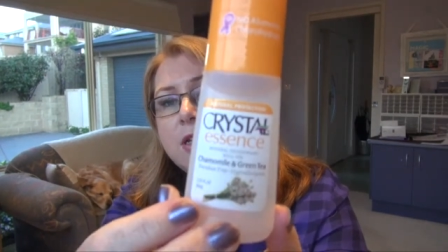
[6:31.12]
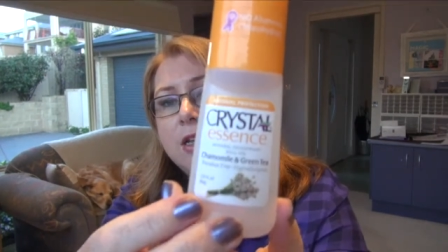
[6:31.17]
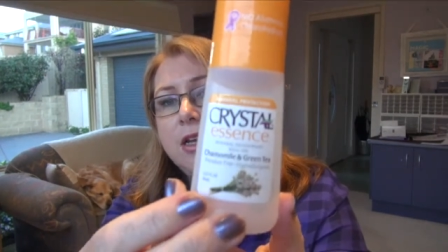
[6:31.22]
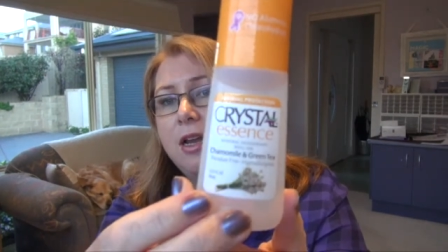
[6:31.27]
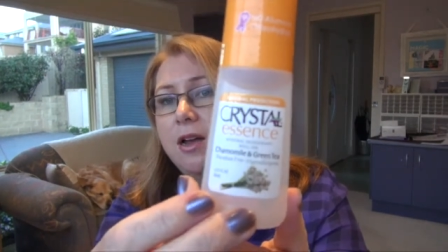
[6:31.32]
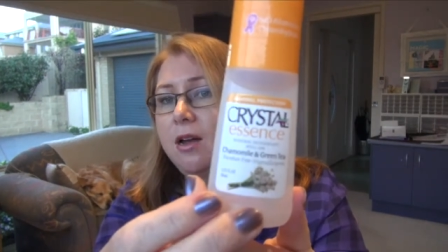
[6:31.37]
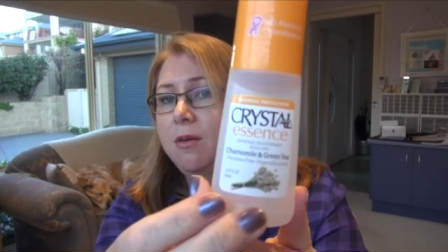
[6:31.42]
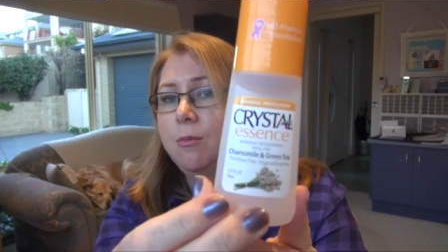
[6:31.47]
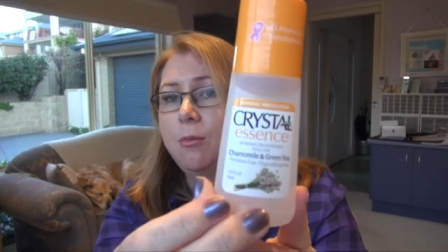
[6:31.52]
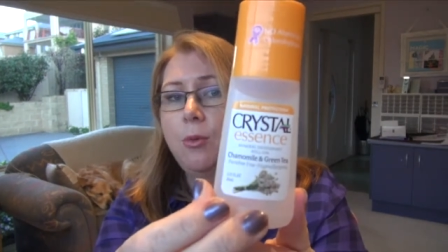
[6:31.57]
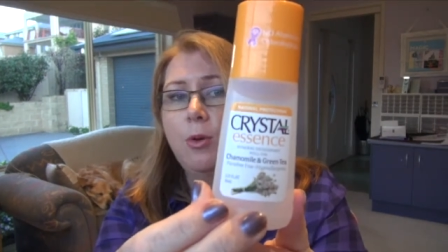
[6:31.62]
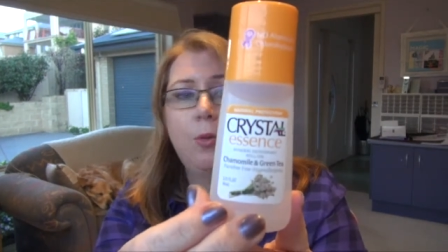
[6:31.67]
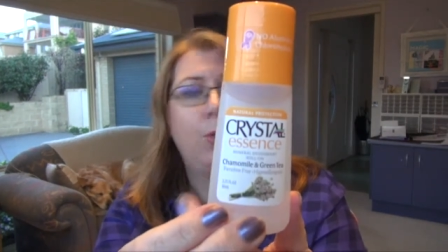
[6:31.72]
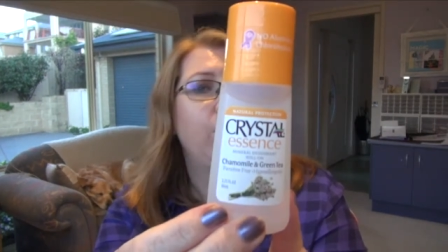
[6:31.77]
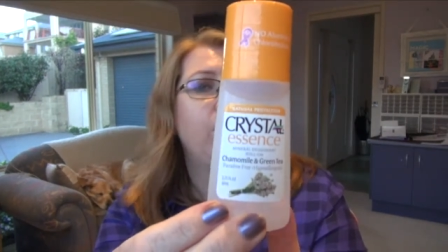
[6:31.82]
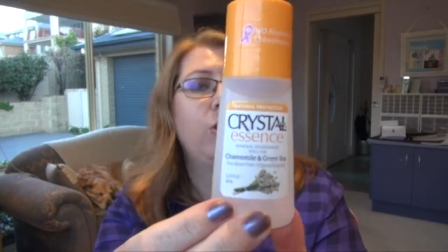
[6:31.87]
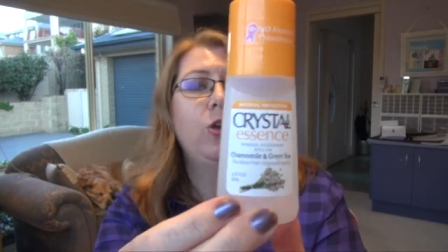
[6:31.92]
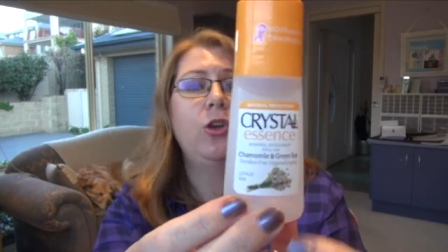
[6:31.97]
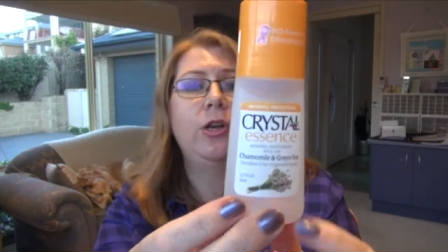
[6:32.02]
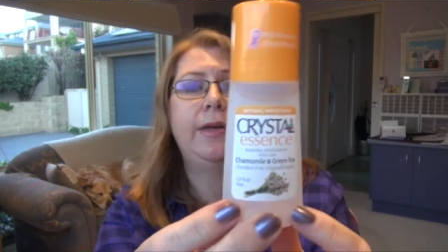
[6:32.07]
and I'm
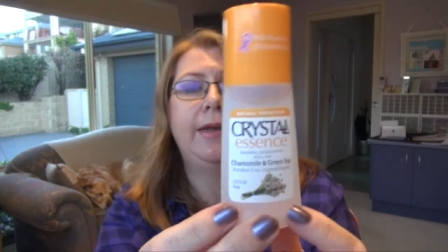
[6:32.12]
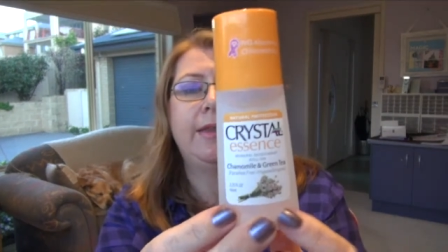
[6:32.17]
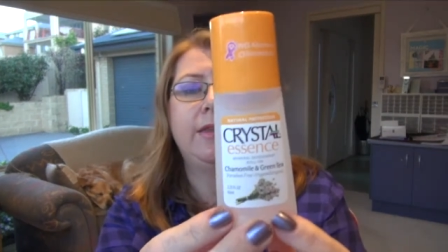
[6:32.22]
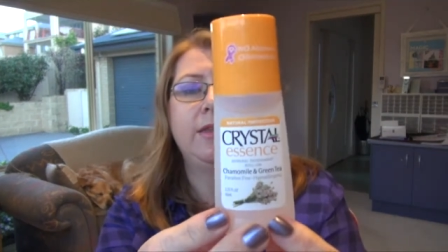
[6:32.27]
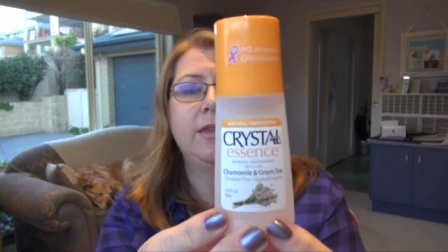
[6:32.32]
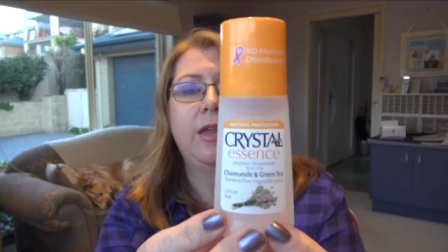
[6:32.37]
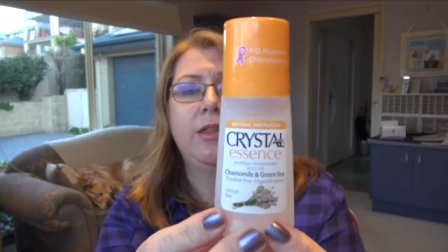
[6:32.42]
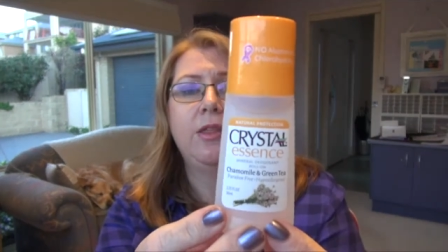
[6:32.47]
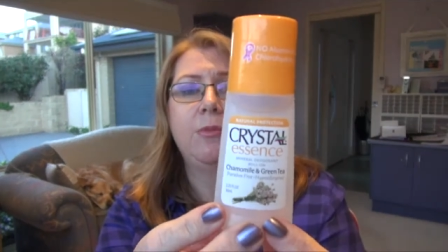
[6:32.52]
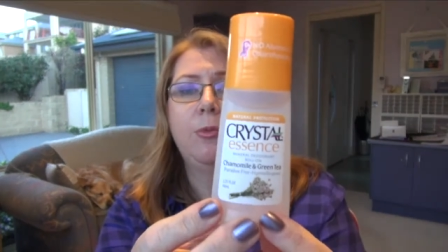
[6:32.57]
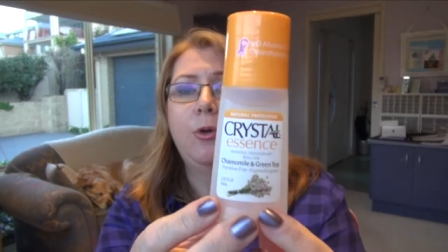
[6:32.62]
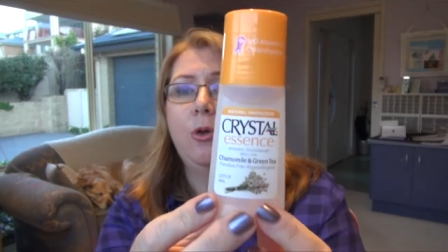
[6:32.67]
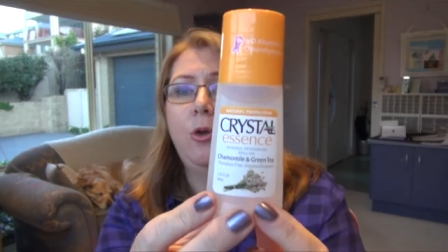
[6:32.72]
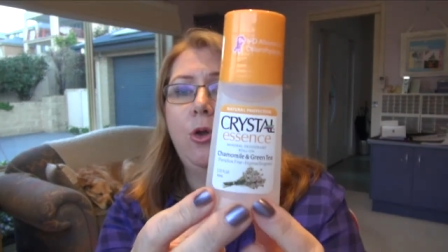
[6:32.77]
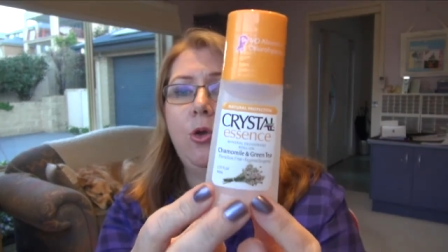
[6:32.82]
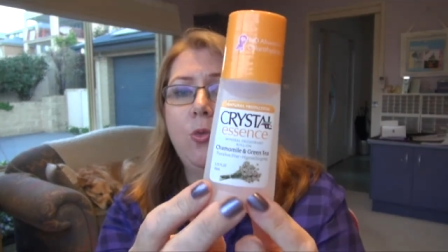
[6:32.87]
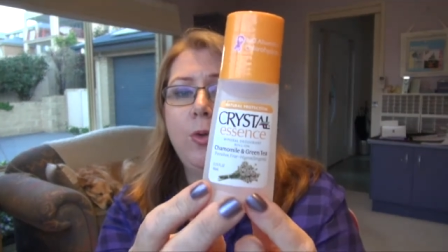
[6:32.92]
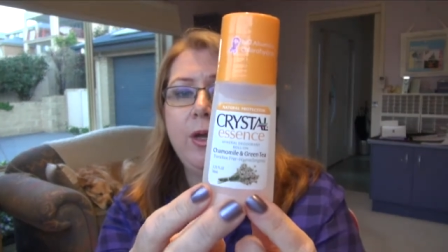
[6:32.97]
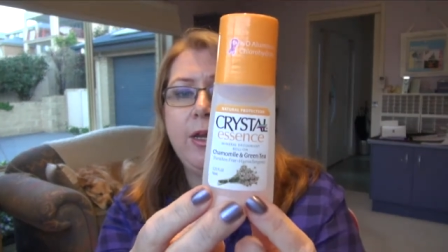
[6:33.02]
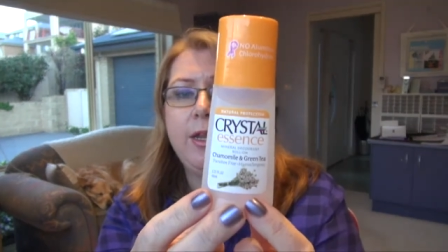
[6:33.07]
working on another bottle
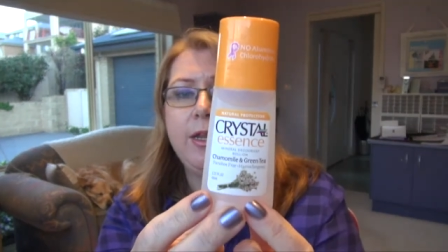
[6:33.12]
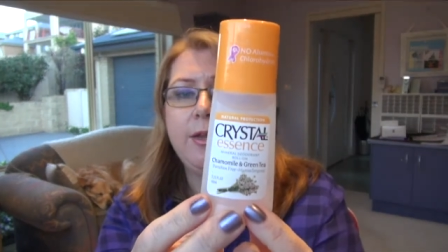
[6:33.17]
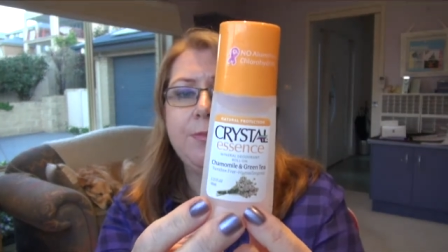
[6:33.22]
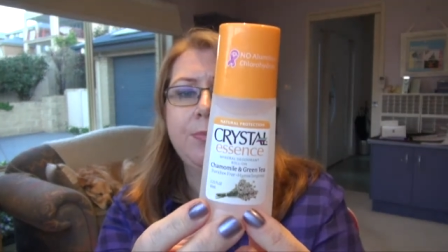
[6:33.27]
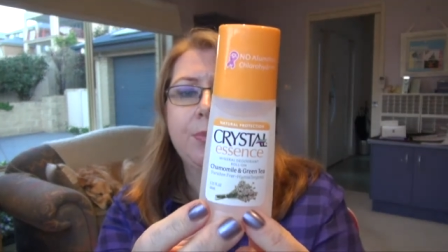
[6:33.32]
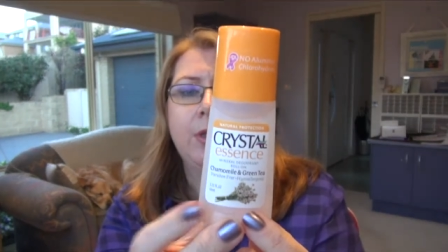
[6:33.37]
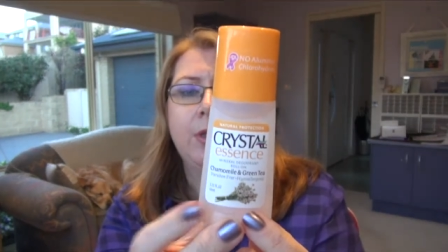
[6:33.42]
already.